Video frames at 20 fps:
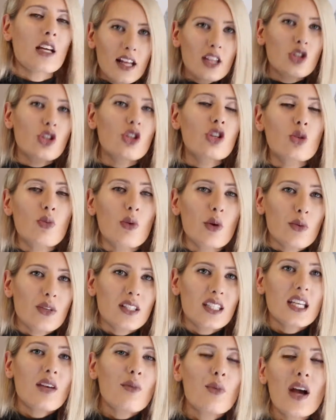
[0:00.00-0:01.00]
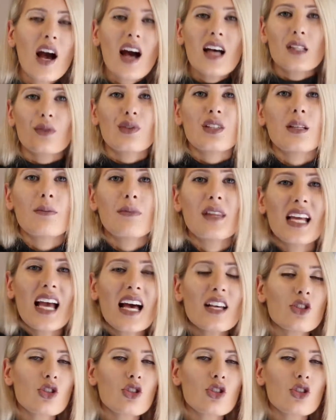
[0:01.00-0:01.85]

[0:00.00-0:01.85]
As soon as we receive, we ask for something else.